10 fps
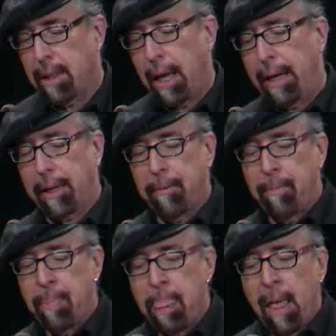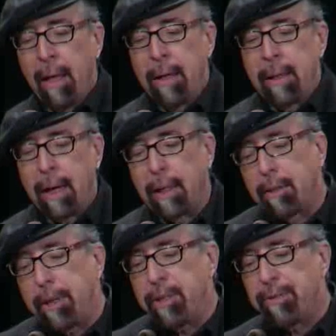alike. Now,
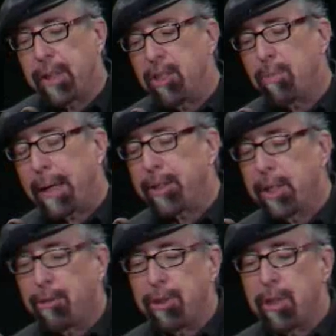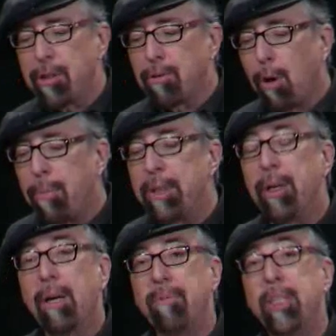another reason for this special interest is the role
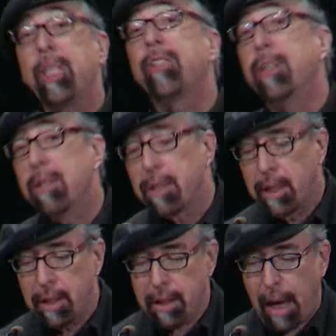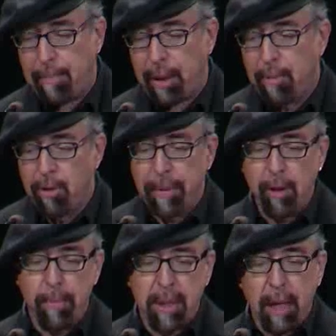of magicians in the skeptic movement
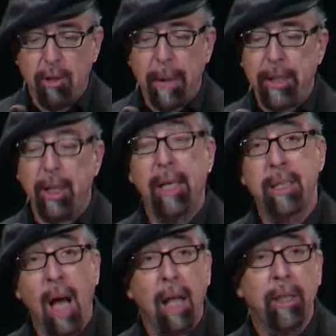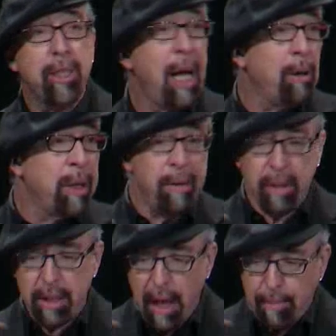who possess specialized knowledge not only of
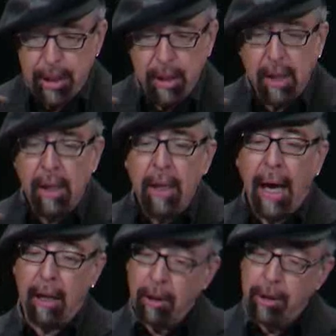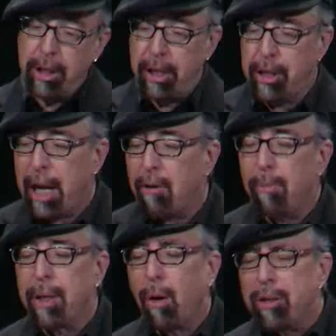deception and illusion in general,
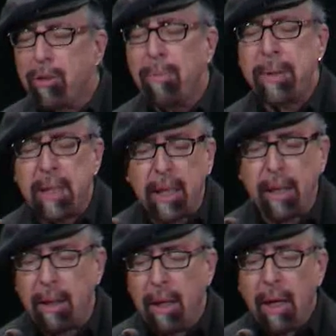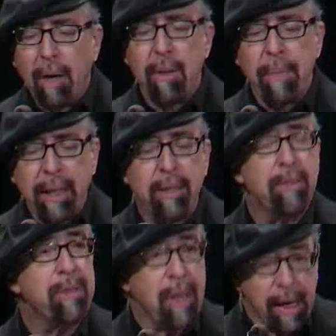but also in particular of the methods
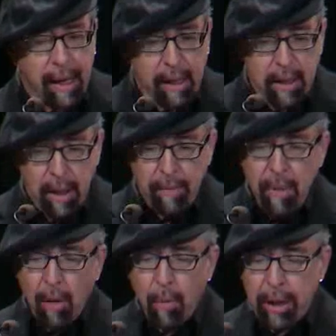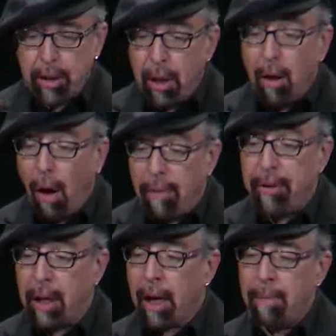of psychics, which
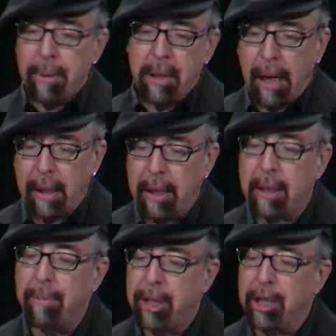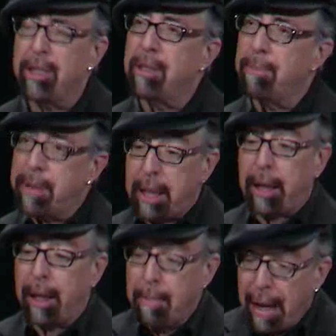often encompass techniques that magicians and
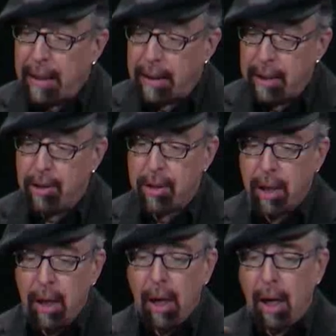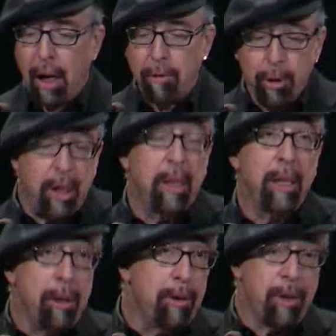particularly mentalists uh, routinely
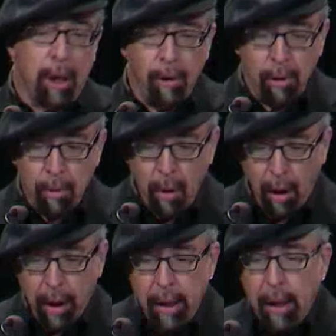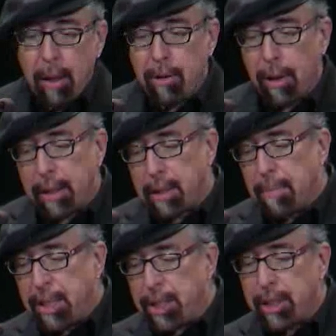use in our own work. So, thus, the
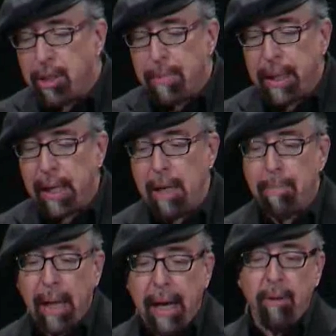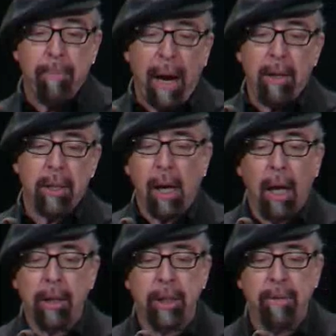magician has been a key player in
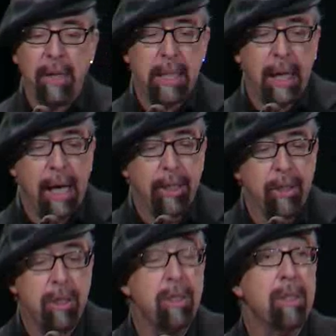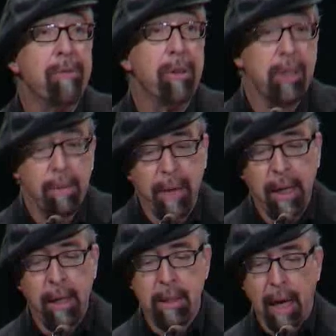parapsychology investigation since the first committee
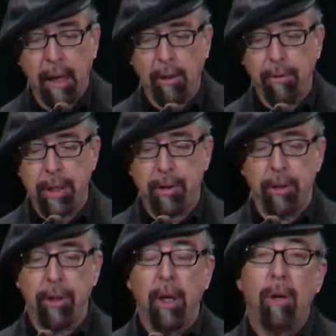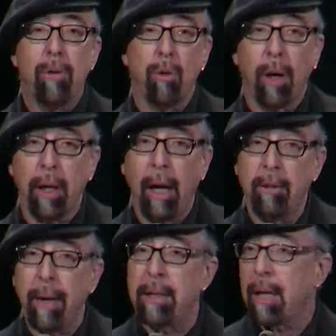on psychical research was organized
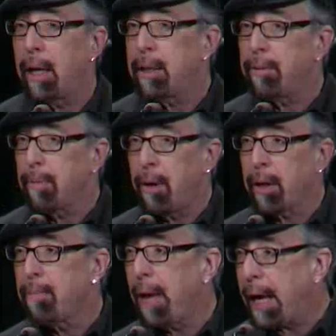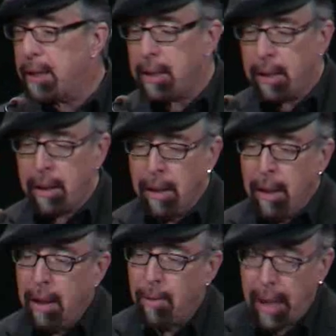by Scientific American magazine
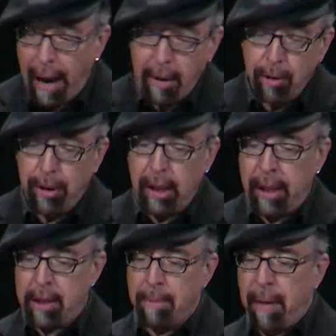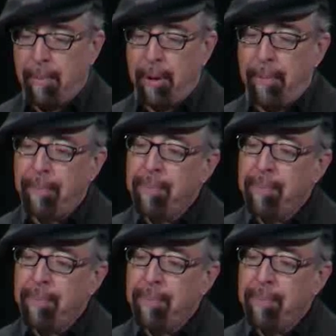with Harry Houdini as a member.